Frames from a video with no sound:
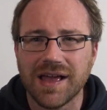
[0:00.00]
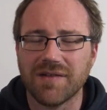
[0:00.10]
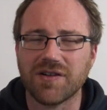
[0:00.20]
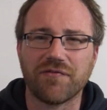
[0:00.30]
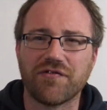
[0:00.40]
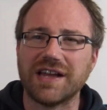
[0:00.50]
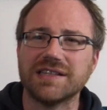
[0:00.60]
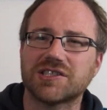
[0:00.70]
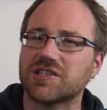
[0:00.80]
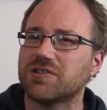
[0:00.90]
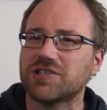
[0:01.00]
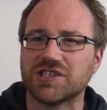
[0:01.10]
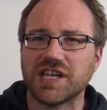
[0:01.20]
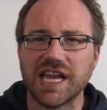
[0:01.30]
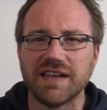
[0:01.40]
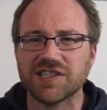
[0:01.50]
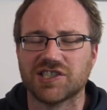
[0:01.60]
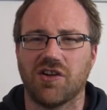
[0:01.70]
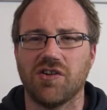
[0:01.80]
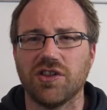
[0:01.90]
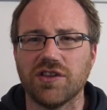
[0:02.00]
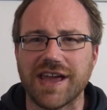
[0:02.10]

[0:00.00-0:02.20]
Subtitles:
I've got friends who can just hear a song on the